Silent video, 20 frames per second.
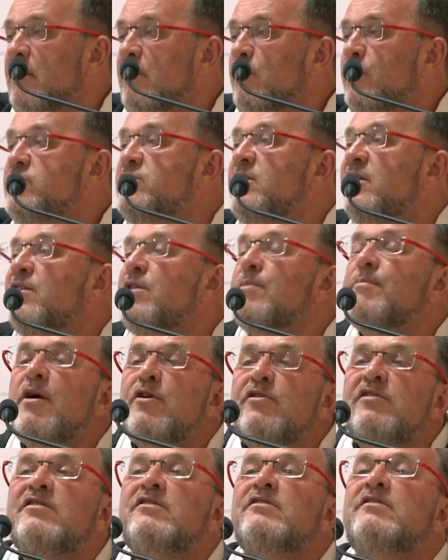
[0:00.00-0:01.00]
which is the
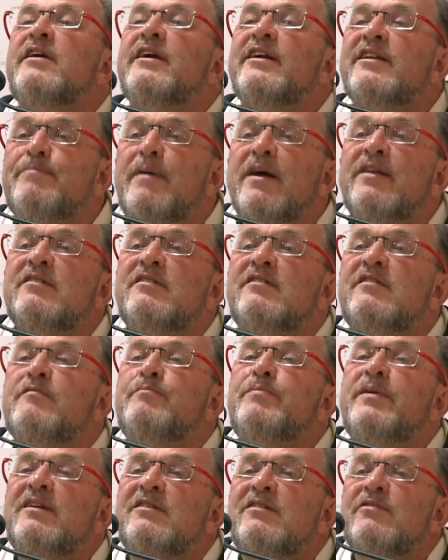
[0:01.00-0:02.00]
most expensive
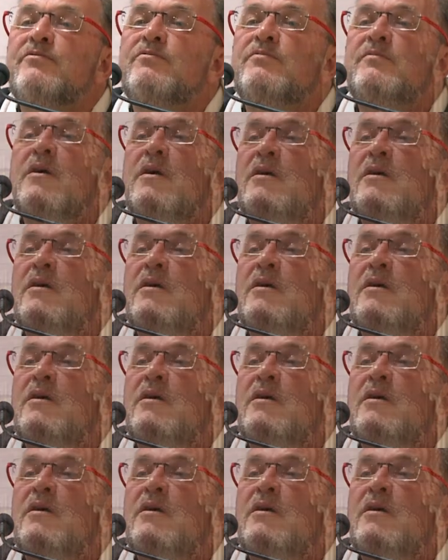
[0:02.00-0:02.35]
piece of